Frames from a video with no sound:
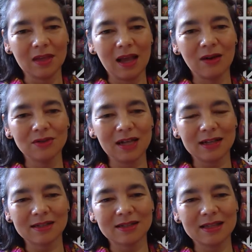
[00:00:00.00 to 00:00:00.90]
held
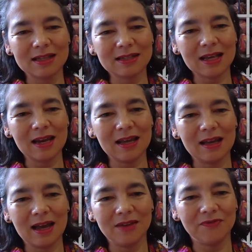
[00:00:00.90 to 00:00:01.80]
next to this
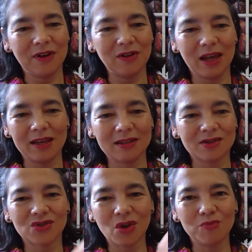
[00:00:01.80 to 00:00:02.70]
color, I felt like it's
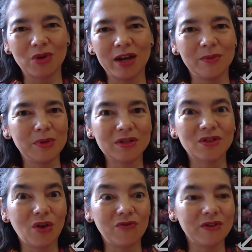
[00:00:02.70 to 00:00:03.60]
so bright, it'd be
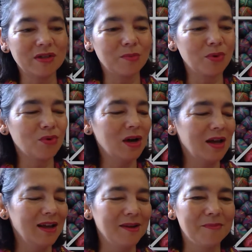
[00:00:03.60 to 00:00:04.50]
so visible,
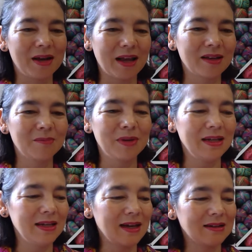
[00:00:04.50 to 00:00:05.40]
but I
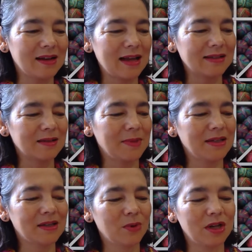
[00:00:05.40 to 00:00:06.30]
completely
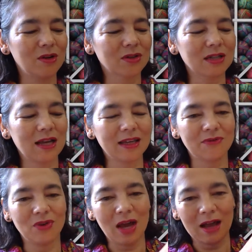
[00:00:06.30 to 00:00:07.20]
underestimated what it looks like
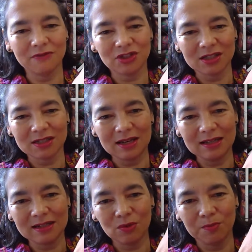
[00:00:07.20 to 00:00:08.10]
if you have just a
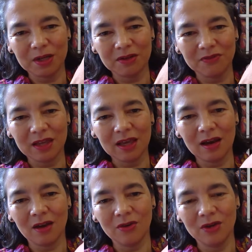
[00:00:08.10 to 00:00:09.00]
little bit of the
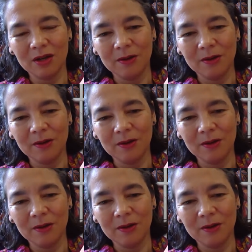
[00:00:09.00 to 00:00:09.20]
yellow.